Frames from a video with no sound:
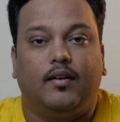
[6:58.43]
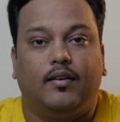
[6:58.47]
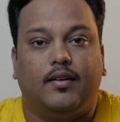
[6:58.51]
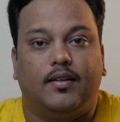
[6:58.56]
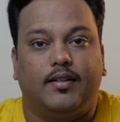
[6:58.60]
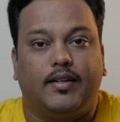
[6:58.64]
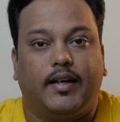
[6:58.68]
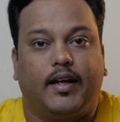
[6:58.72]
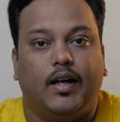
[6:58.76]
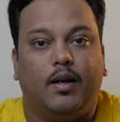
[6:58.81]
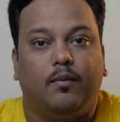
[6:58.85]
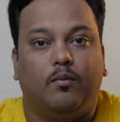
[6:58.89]
The
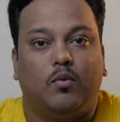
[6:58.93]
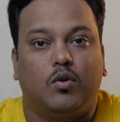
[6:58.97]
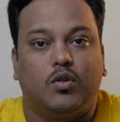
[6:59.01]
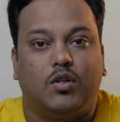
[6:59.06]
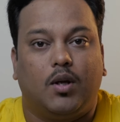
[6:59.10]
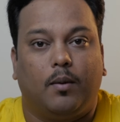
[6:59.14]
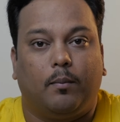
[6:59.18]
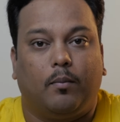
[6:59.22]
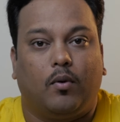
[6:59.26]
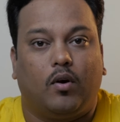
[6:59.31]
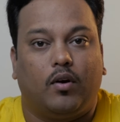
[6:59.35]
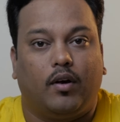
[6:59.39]
second
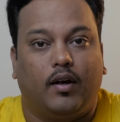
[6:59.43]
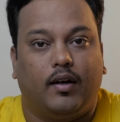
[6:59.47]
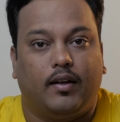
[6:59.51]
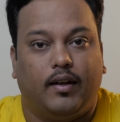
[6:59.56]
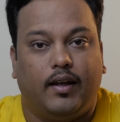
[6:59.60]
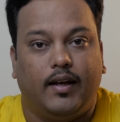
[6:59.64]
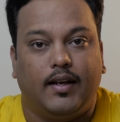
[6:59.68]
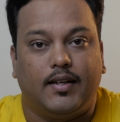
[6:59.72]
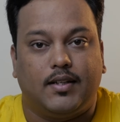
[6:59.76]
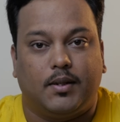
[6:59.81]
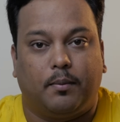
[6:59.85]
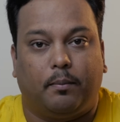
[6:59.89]
most important
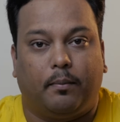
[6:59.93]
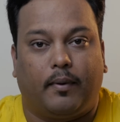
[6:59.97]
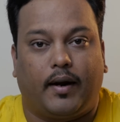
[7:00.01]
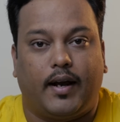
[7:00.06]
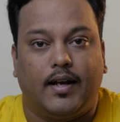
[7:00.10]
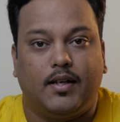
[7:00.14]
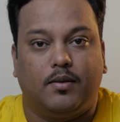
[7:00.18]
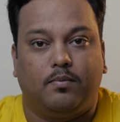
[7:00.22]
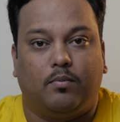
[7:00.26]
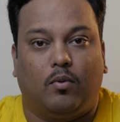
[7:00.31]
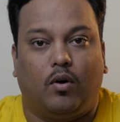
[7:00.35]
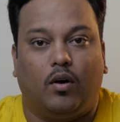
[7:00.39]
thing is a
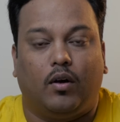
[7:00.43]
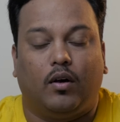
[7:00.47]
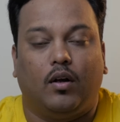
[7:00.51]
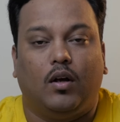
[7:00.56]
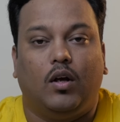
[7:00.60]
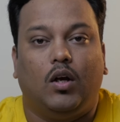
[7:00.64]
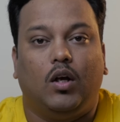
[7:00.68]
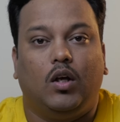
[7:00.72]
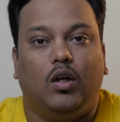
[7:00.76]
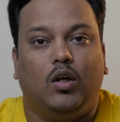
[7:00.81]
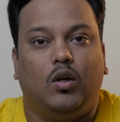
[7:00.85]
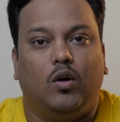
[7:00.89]
price point.
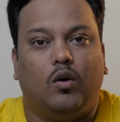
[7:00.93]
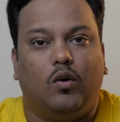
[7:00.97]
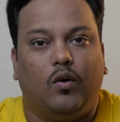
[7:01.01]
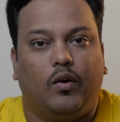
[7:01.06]
You're